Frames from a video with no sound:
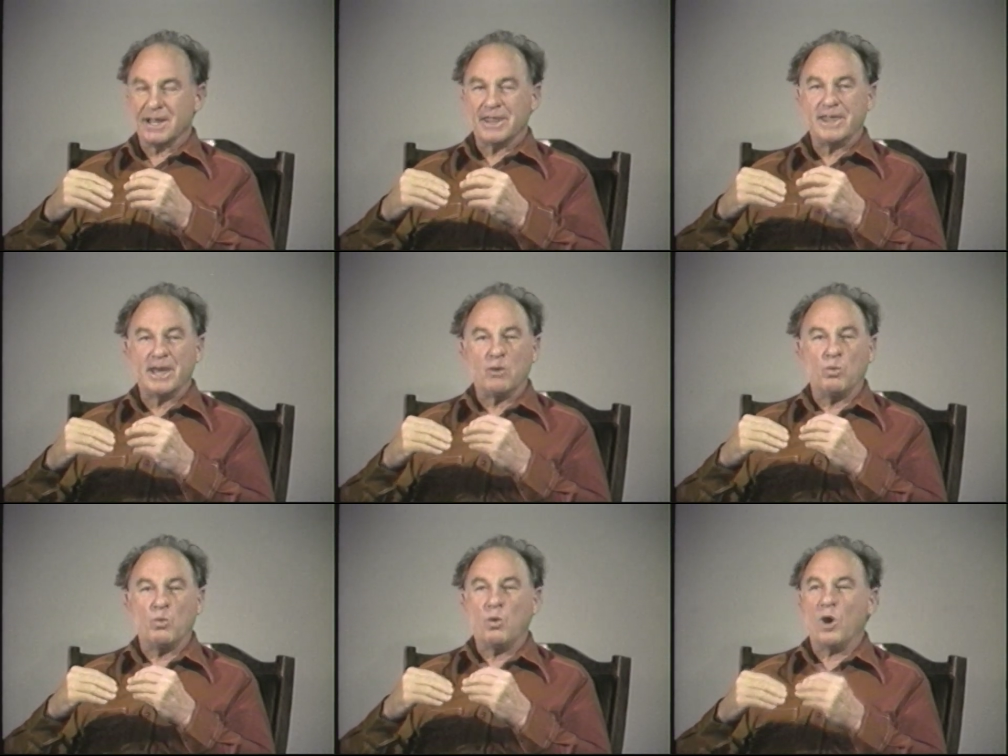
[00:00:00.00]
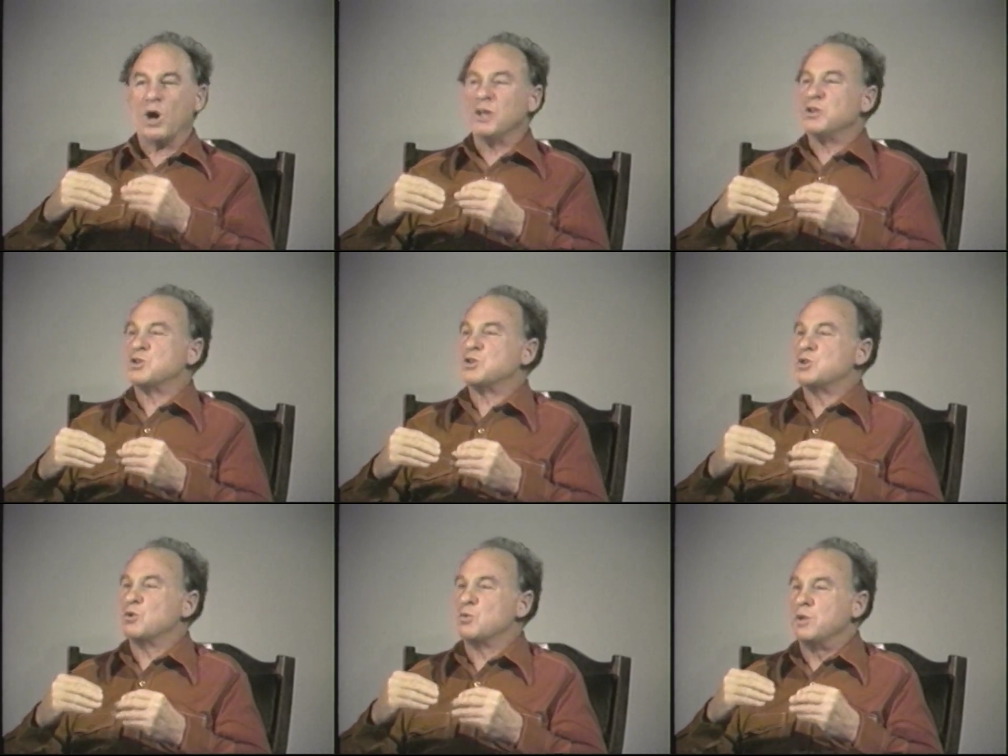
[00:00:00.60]
that
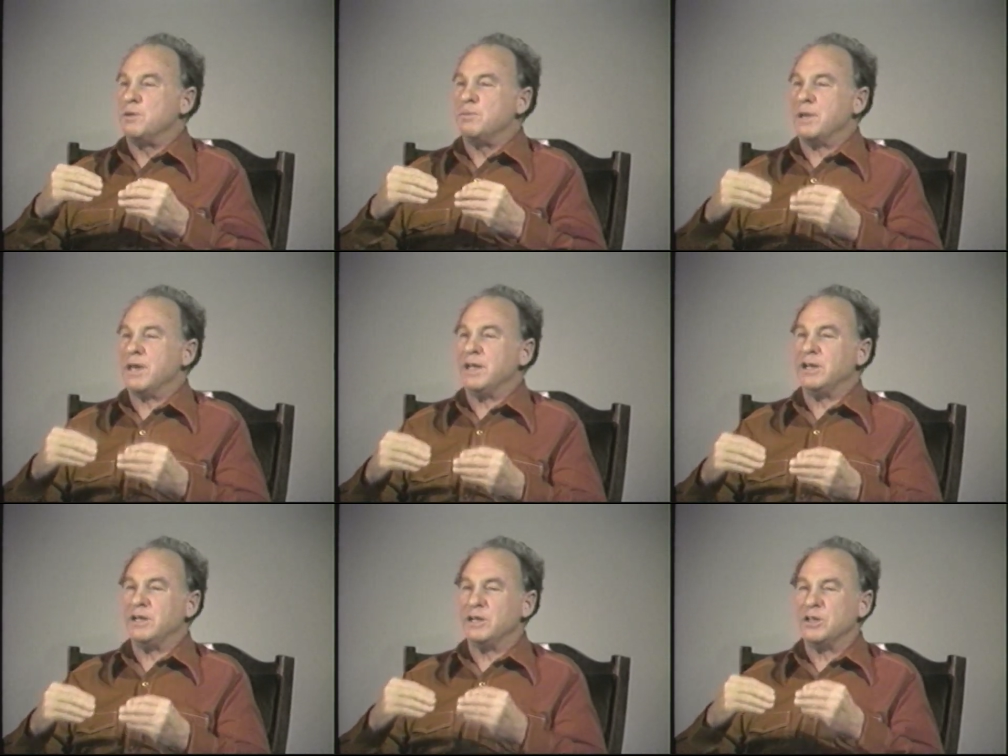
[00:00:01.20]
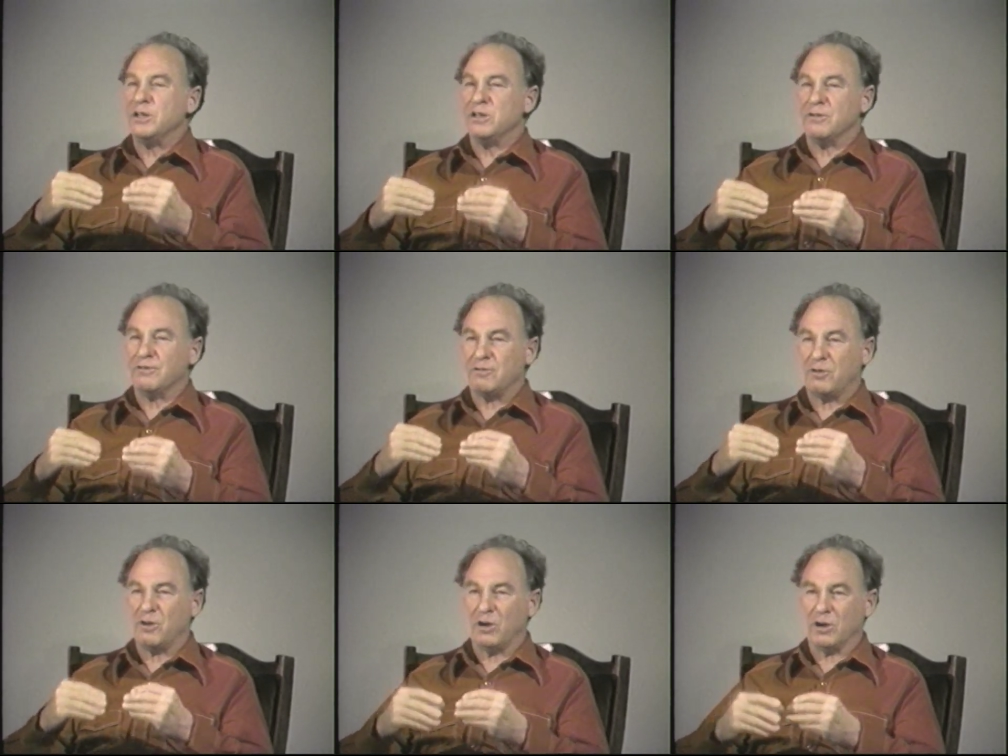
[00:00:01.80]
wants to remain in the
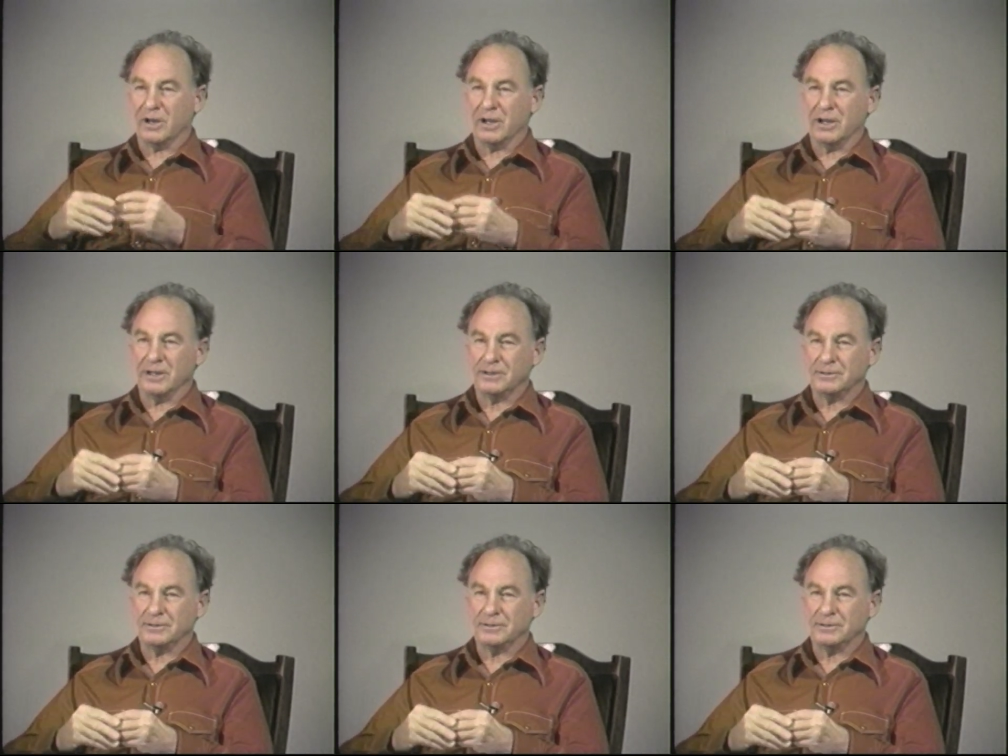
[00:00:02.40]
fog